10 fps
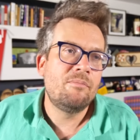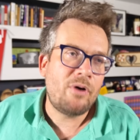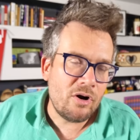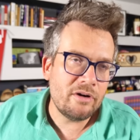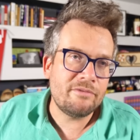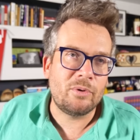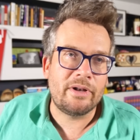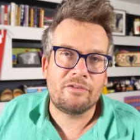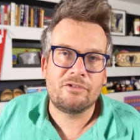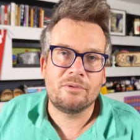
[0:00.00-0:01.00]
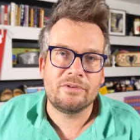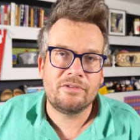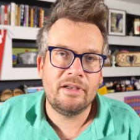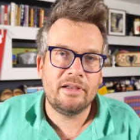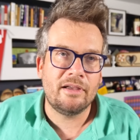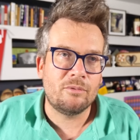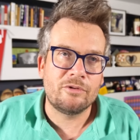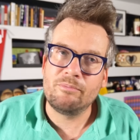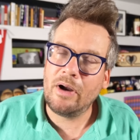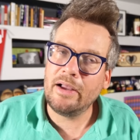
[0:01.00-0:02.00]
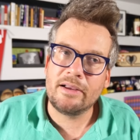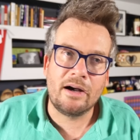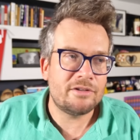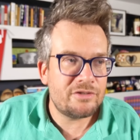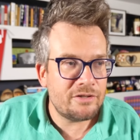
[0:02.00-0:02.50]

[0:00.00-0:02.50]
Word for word: part of what Esther was thinking was, my gosh,